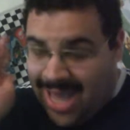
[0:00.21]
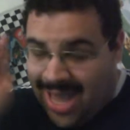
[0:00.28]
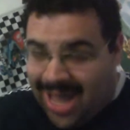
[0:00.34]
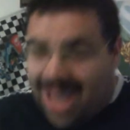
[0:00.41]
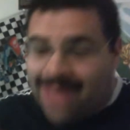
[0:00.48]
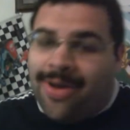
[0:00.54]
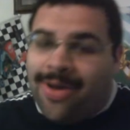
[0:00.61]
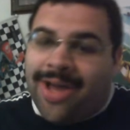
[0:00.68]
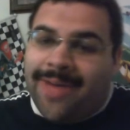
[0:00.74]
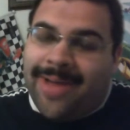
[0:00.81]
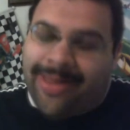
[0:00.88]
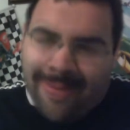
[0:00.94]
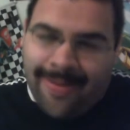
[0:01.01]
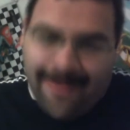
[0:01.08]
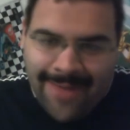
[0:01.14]
Hey guys, welcome
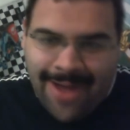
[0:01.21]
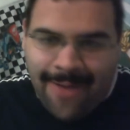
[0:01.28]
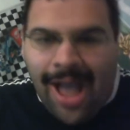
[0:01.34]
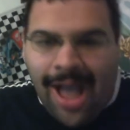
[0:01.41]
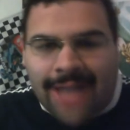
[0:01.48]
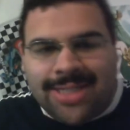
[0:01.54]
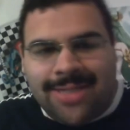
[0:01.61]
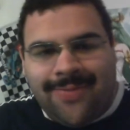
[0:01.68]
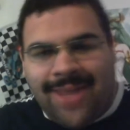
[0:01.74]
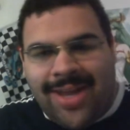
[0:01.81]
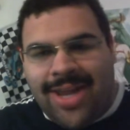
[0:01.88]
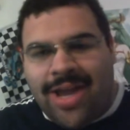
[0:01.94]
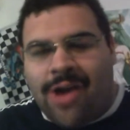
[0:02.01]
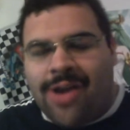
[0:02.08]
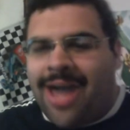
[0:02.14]
back to their fan reaction
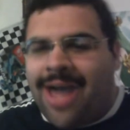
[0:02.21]
video.